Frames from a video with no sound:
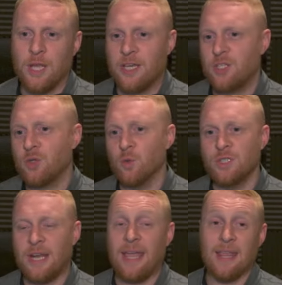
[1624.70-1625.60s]
like
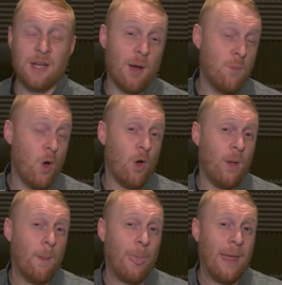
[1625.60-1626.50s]
skulls in Halo. Now, I'm
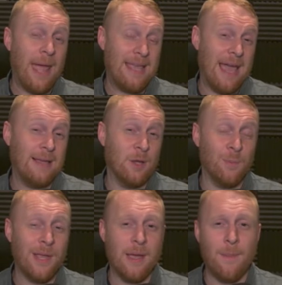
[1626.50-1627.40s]
not a Halo
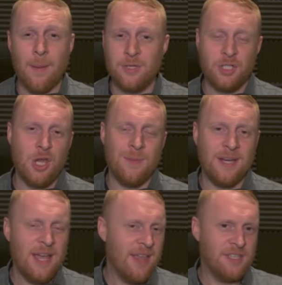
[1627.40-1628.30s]
player, but I'm
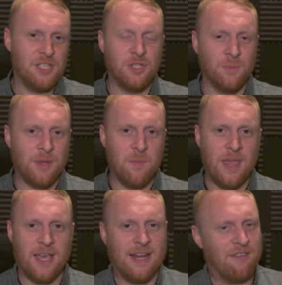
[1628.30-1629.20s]
assuming this is something where
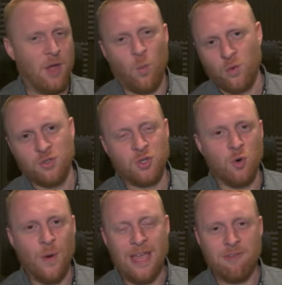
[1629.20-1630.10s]
you can have like one
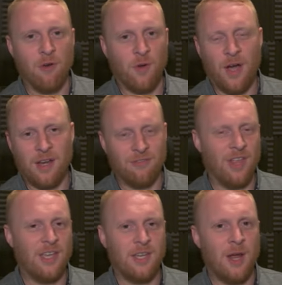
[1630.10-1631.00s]
skull where you're on kind of
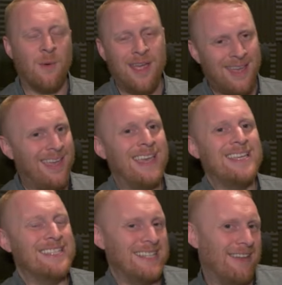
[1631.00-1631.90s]
like, you know,
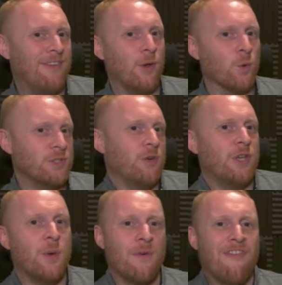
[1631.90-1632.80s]
easy difficulty, or
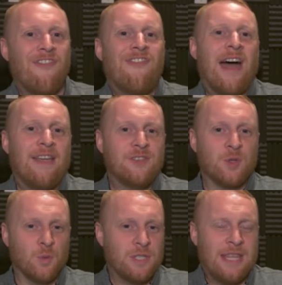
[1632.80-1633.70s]
you can put five
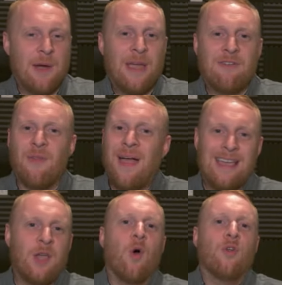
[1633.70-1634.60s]
skulls in there where you're on
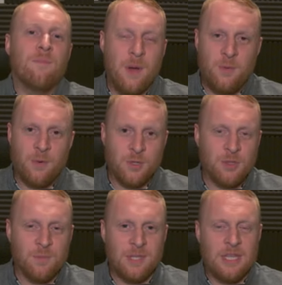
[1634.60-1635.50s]
like God mode or
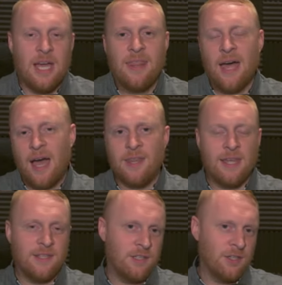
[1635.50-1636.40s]
something like that, and
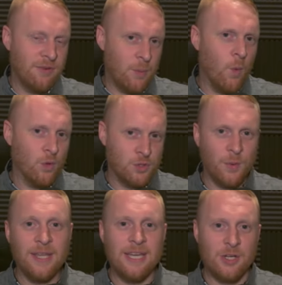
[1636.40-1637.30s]
then the rewards
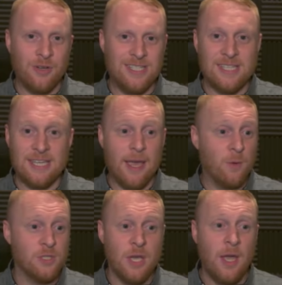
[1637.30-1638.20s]
will increase as it
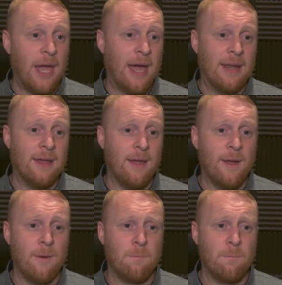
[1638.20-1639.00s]
goes. And, uh,